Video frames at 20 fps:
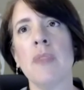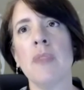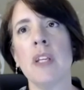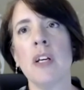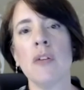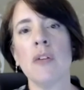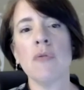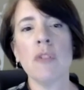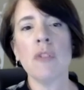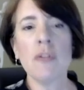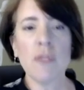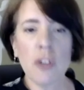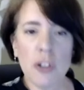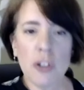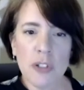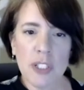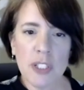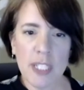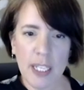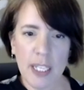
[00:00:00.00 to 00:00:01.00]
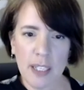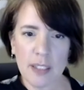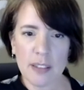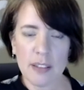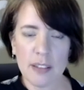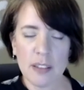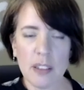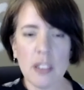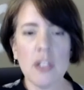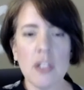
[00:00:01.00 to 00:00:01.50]
reversing
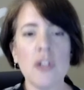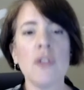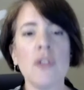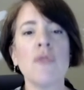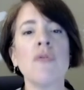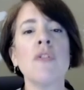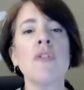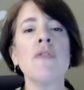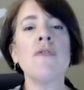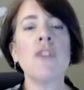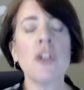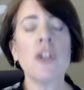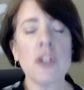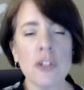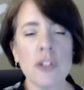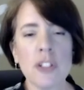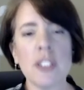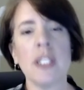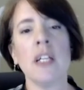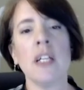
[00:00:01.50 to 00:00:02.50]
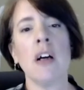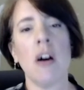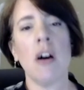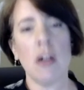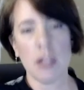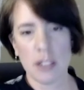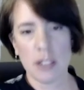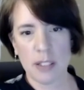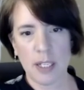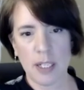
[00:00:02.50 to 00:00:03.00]

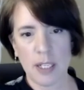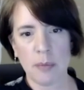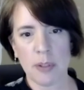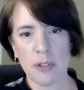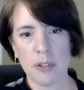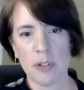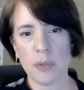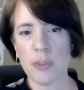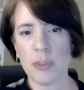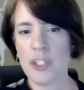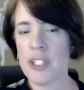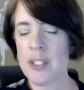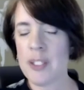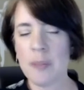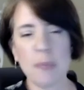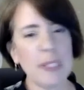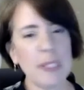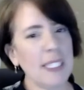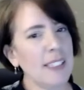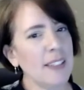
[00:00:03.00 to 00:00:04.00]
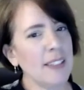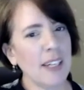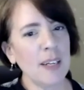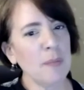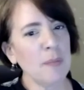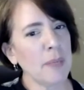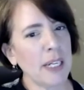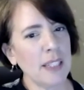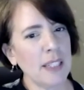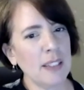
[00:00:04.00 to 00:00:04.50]
Alzheimer's, which isn't being done
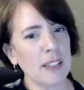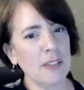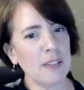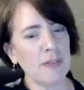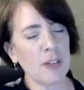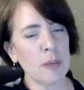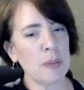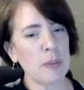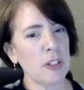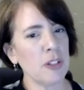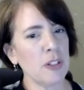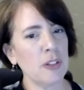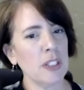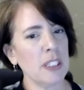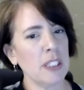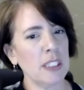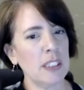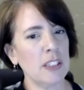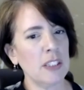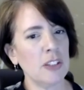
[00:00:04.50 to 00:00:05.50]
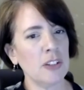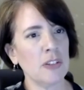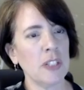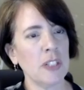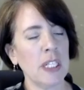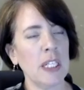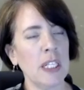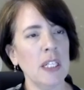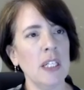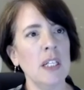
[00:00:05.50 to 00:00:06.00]
by the pharmaceutical
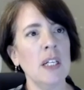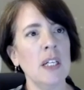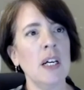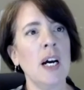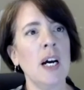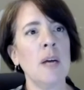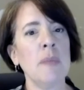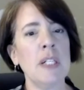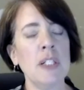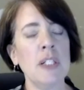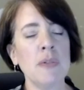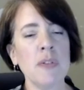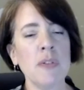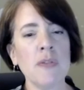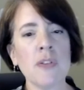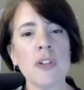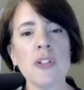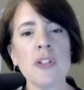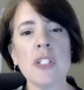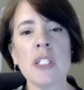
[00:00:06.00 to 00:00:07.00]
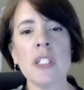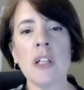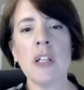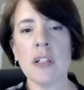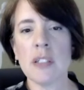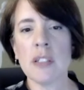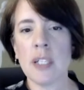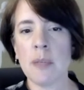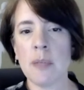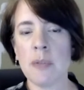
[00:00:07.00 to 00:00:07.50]
industry. He's reversing
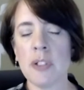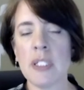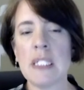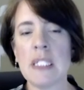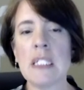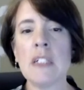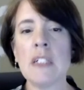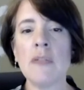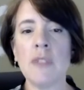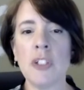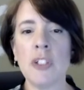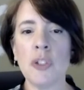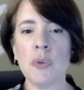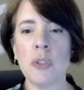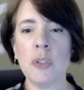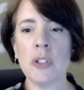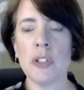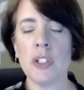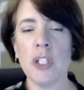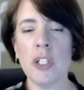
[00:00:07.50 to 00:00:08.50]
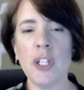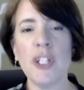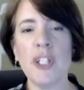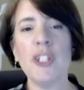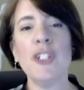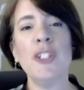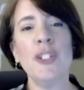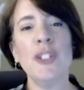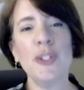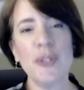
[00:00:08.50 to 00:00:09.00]
Alzheimer's in individuals
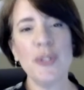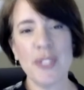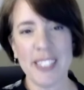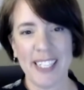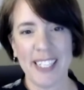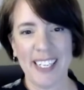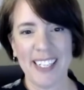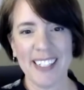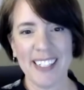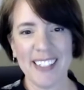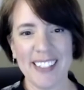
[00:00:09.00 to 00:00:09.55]
using